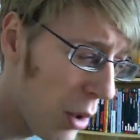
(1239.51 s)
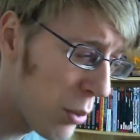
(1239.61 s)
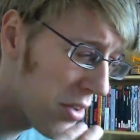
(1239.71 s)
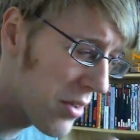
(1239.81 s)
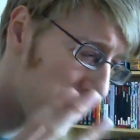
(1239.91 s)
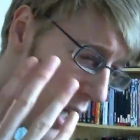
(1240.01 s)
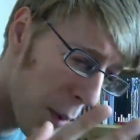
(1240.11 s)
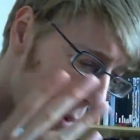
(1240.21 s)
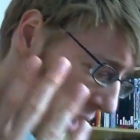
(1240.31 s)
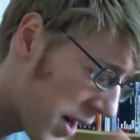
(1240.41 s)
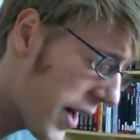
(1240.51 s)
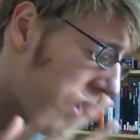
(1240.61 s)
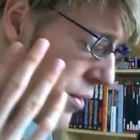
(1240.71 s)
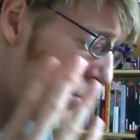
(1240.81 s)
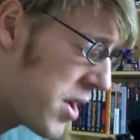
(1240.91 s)
I want to be able to
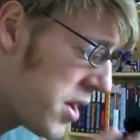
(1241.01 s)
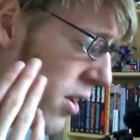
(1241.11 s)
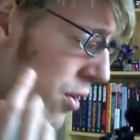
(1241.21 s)
get as many